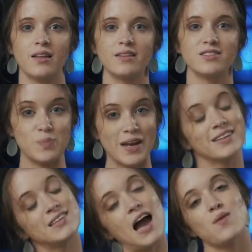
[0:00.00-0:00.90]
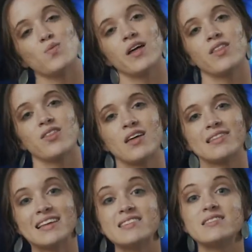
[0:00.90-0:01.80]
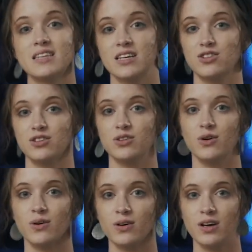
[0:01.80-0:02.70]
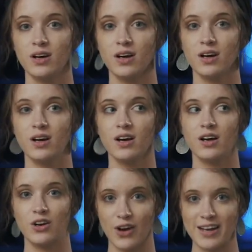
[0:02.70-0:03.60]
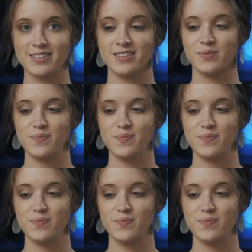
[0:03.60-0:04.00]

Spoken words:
than spending time with and listening to Christ.